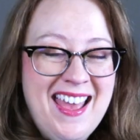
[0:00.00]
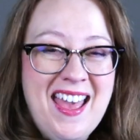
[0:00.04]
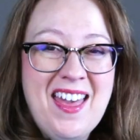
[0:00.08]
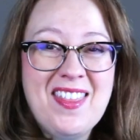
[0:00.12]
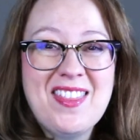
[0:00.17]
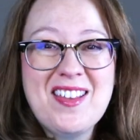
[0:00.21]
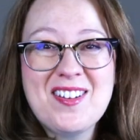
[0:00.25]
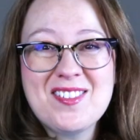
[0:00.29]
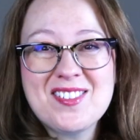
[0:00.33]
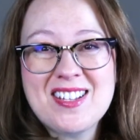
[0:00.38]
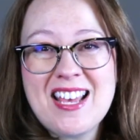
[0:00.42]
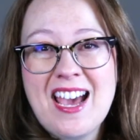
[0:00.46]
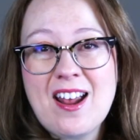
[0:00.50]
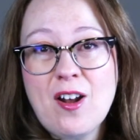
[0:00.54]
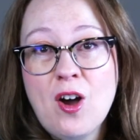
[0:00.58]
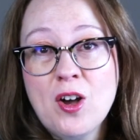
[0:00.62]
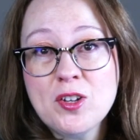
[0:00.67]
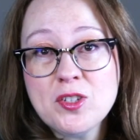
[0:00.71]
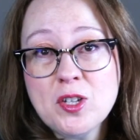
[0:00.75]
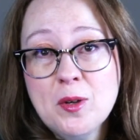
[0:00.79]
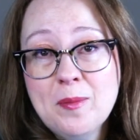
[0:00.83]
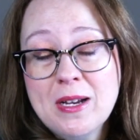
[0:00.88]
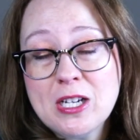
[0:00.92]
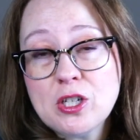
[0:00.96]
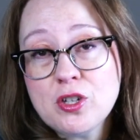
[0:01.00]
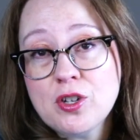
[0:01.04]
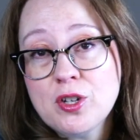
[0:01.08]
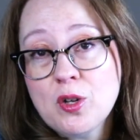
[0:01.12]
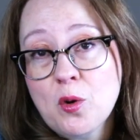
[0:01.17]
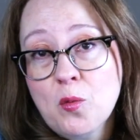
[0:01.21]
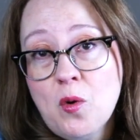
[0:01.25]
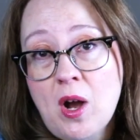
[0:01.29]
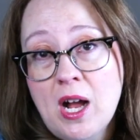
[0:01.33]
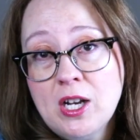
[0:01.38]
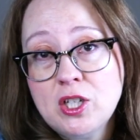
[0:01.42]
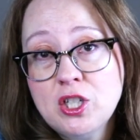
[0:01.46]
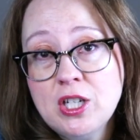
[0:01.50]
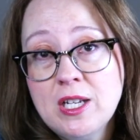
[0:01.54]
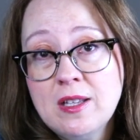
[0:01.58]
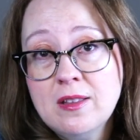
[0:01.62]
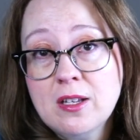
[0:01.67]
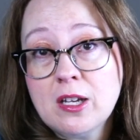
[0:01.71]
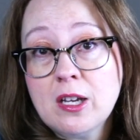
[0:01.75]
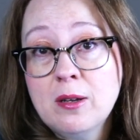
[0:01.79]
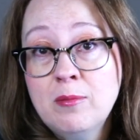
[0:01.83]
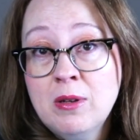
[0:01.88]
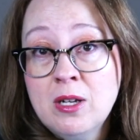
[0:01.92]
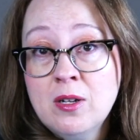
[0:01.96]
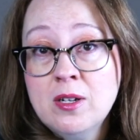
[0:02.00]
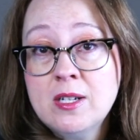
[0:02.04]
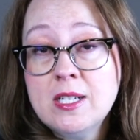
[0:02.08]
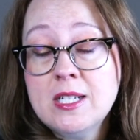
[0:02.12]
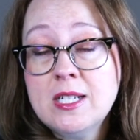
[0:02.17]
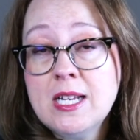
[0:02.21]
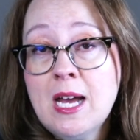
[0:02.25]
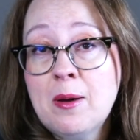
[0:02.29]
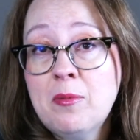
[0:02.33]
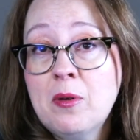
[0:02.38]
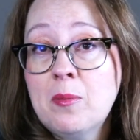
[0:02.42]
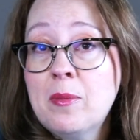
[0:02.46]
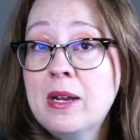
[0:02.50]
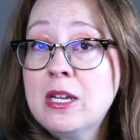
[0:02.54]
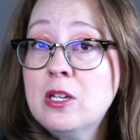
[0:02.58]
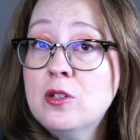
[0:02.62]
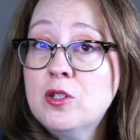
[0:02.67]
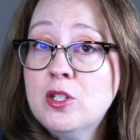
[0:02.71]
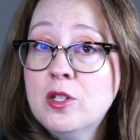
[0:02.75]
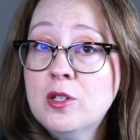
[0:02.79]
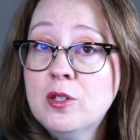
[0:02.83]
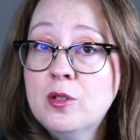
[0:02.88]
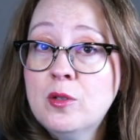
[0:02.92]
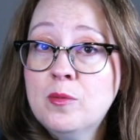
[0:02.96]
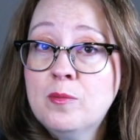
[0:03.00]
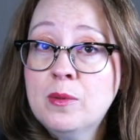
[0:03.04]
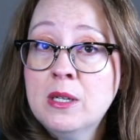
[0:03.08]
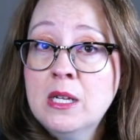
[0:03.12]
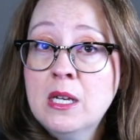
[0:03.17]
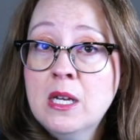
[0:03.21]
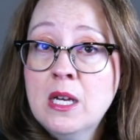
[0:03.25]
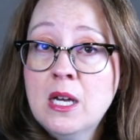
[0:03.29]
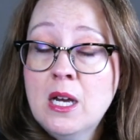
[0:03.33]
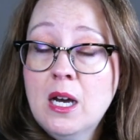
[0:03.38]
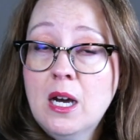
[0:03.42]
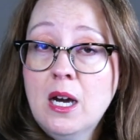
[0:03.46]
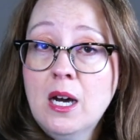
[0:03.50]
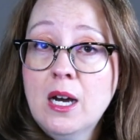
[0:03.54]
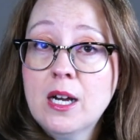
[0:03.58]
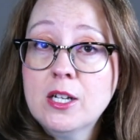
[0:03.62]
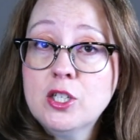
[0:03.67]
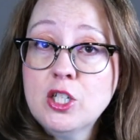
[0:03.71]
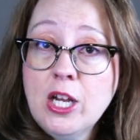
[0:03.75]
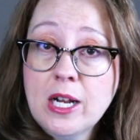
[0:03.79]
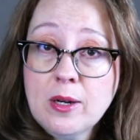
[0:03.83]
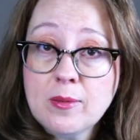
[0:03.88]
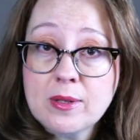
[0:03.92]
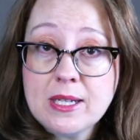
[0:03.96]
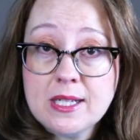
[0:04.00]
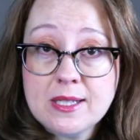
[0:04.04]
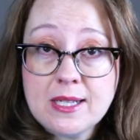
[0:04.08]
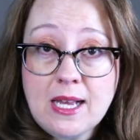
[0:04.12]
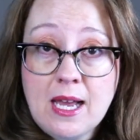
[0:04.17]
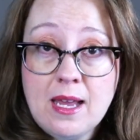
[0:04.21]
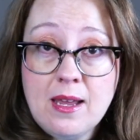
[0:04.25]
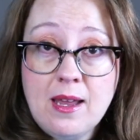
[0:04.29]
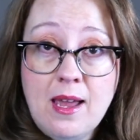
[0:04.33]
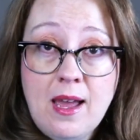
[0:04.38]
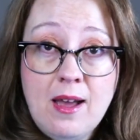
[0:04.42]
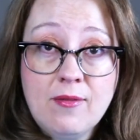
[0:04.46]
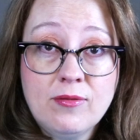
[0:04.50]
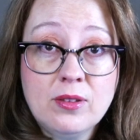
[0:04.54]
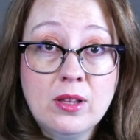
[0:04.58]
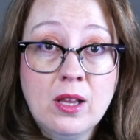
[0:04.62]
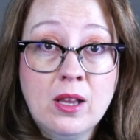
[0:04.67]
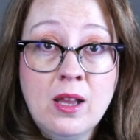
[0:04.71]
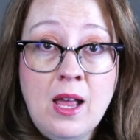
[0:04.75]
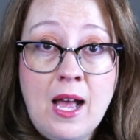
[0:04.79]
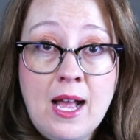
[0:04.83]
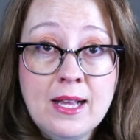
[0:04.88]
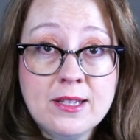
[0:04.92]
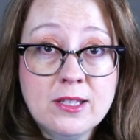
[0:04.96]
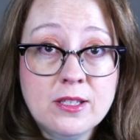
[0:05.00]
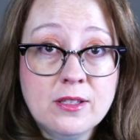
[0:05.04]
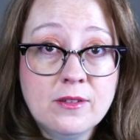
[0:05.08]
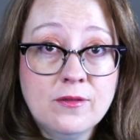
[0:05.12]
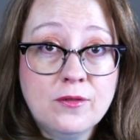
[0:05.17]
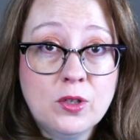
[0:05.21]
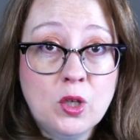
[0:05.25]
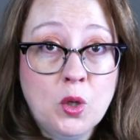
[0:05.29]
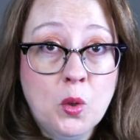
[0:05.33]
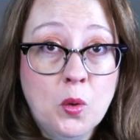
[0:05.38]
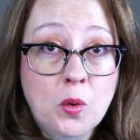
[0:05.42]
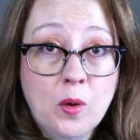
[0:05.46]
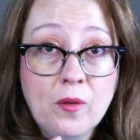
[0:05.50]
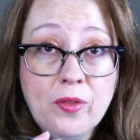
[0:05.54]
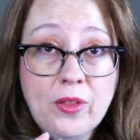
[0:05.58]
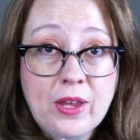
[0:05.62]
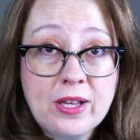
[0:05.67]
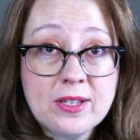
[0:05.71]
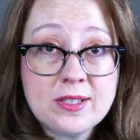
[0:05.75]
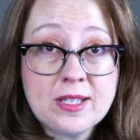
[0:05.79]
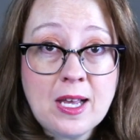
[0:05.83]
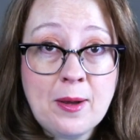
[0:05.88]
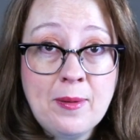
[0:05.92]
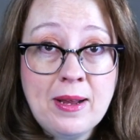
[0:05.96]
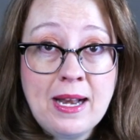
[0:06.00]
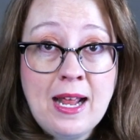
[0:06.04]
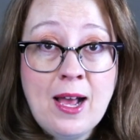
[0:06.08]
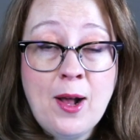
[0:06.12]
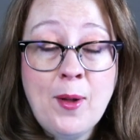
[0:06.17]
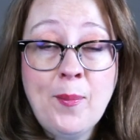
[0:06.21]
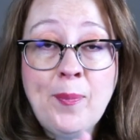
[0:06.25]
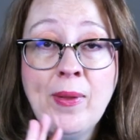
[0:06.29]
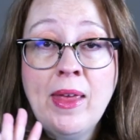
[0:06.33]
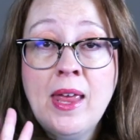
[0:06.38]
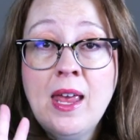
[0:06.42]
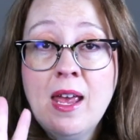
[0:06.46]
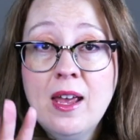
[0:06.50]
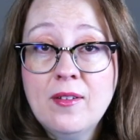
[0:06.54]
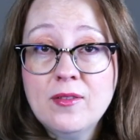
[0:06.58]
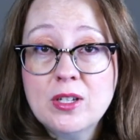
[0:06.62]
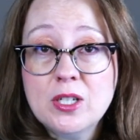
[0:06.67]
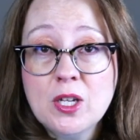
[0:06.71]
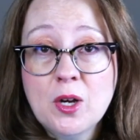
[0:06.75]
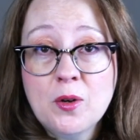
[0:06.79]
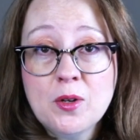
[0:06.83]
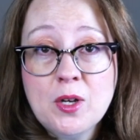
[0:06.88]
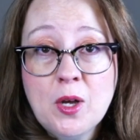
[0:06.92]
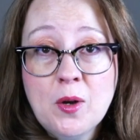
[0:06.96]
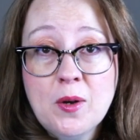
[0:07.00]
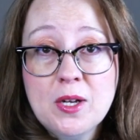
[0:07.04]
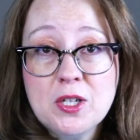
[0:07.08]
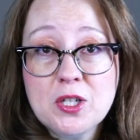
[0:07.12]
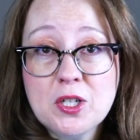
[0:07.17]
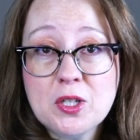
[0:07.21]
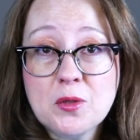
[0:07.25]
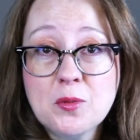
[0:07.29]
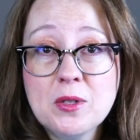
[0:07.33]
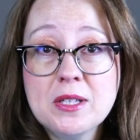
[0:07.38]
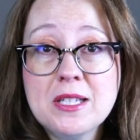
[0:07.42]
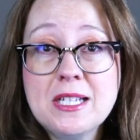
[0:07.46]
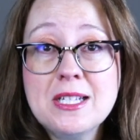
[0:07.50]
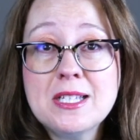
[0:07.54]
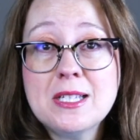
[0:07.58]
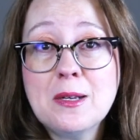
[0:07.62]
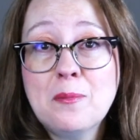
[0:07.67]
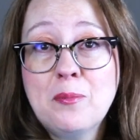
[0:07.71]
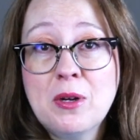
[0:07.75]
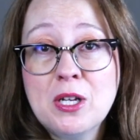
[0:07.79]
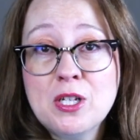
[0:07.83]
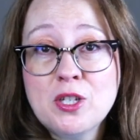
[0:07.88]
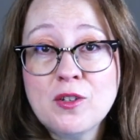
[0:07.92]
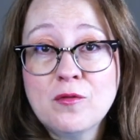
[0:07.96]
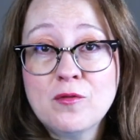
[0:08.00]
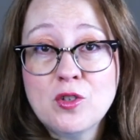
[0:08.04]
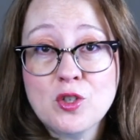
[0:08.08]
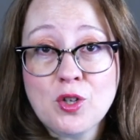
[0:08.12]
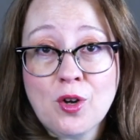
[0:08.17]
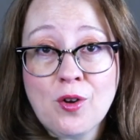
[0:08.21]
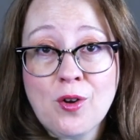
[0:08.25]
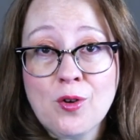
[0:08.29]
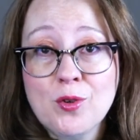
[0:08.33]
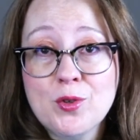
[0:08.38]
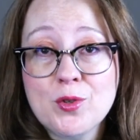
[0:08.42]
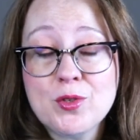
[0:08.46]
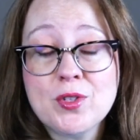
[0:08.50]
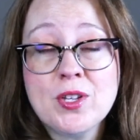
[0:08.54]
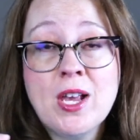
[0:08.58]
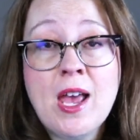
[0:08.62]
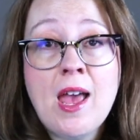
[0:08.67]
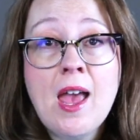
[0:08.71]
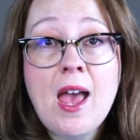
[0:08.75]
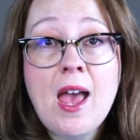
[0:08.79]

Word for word: there's that. Also, make sure you're watching the community tab on my YouTube uh, channel because I have lots of cool things coming out. If you don't know, I just released a bunch of journals.